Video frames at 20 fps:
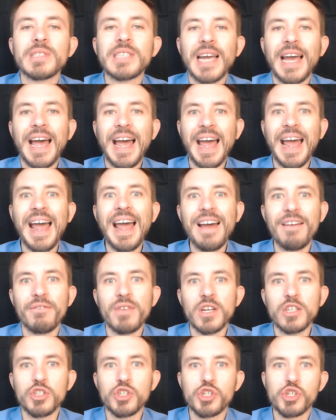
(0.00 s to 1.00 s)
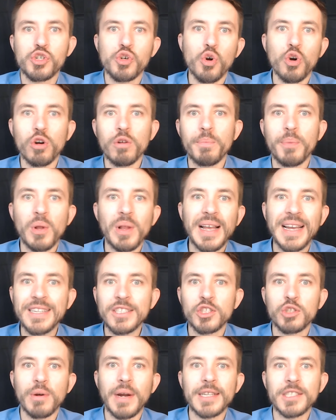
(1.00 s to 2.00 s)
to have insurable
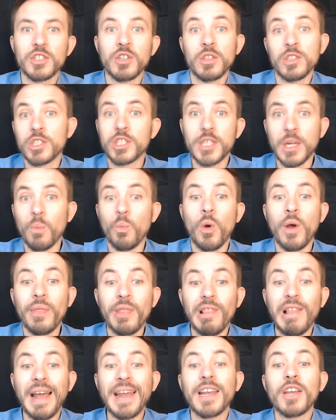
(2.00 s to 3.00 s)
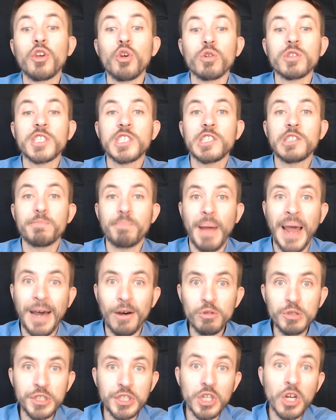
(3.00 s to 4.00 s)
interest on someone like your
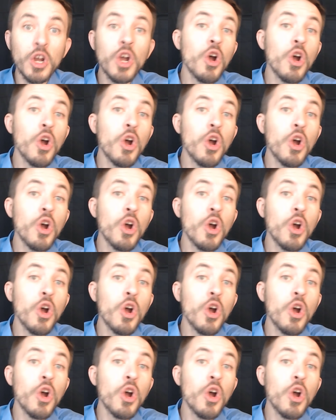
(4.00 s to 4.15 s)
spouse